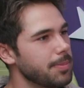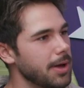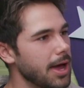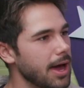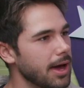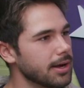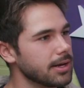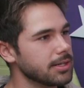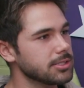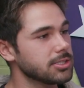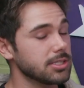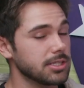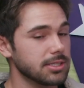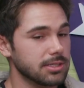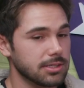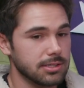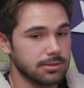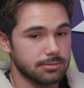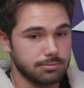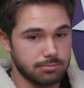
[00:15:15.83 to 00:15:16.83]
are bad, yeah. and
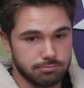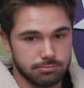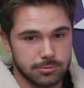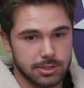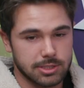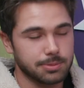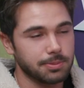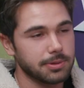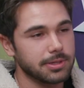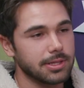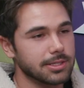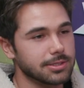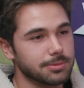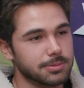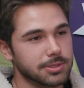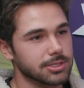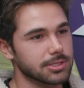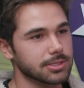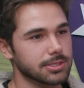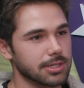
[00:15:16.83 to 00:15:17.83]
she explained that to
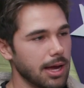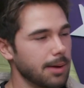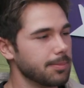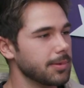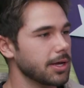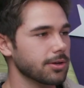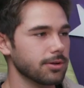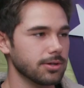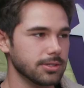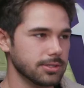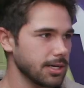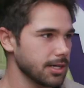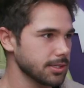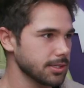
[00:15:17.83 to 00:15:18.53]
me. She's like, I'm not good at